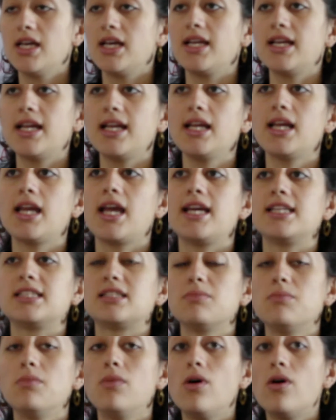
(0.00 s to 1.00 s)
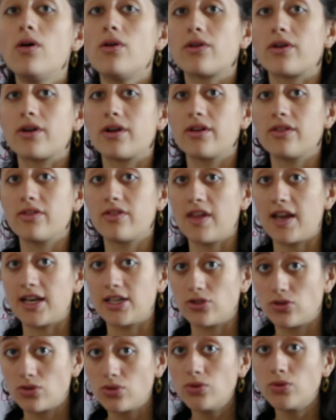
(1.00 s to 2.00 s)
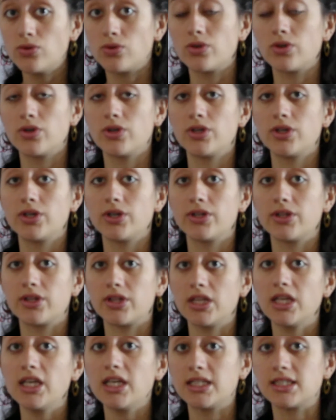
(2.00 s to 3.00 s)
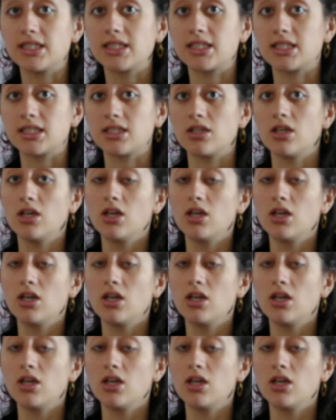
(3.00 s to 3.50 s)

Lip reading: in any case more than two things,